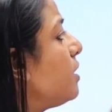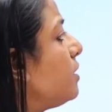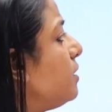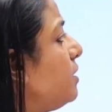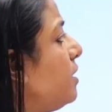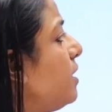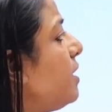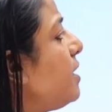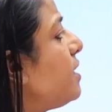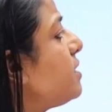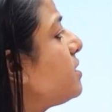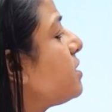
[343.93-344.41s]

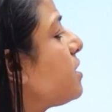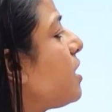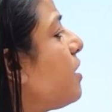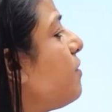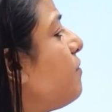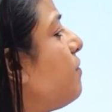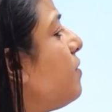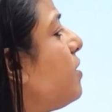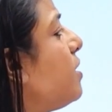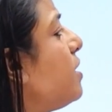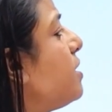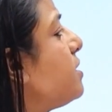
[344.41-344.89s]
These
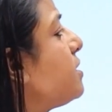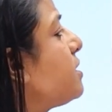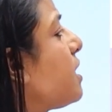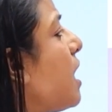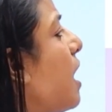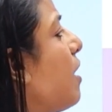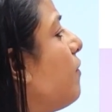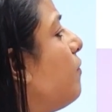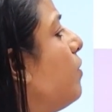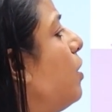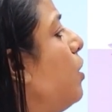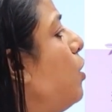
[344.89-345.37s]
rivers
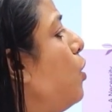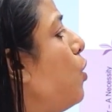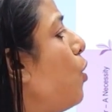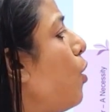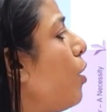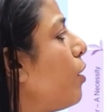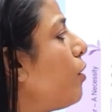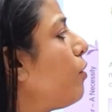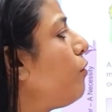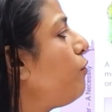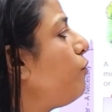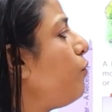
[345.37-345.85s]
have a
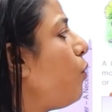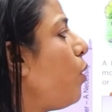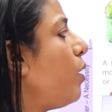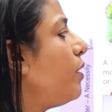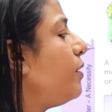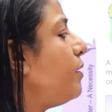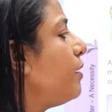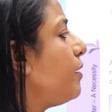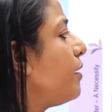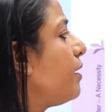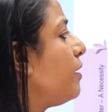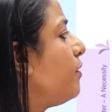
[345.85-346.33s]
lot of
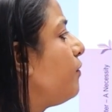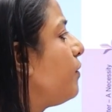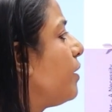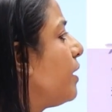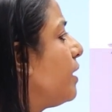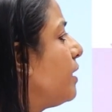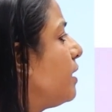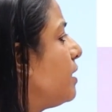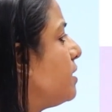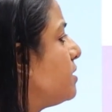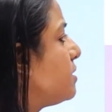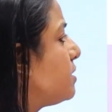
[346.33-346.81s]
water in
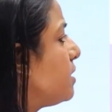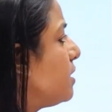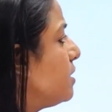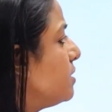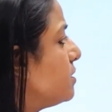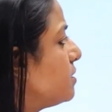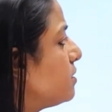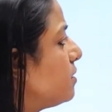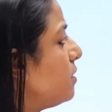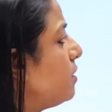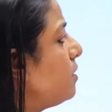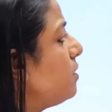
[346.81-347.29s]
rainy
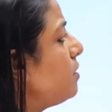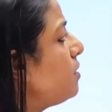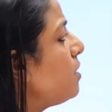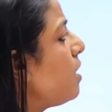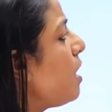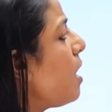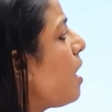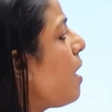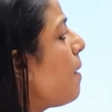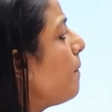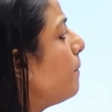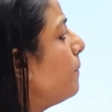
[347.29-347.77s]
season,
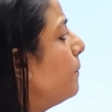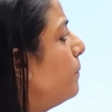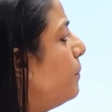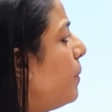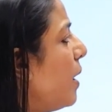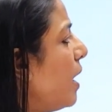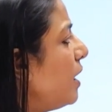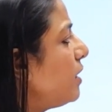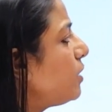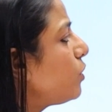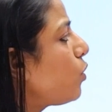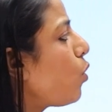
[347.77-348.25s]

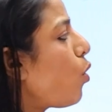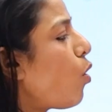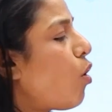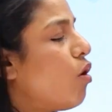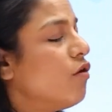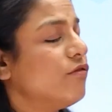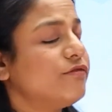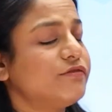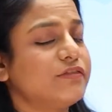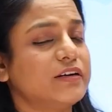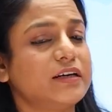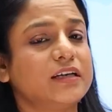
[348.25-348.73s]
but
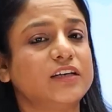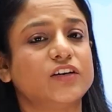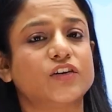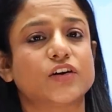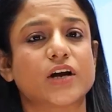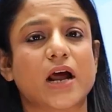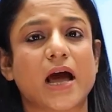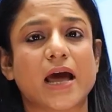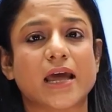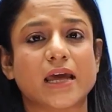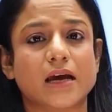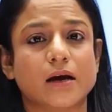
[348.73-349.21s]
often
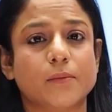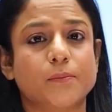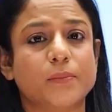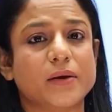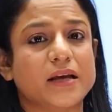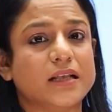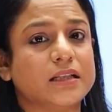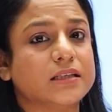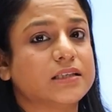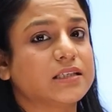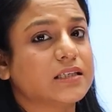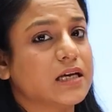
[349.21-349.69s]
dry up
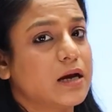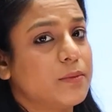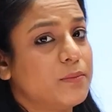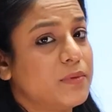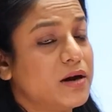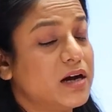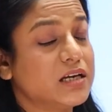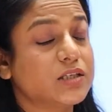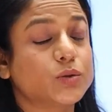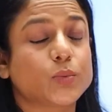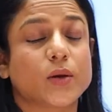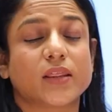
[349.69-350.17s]
in
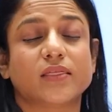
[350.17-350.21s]
summers.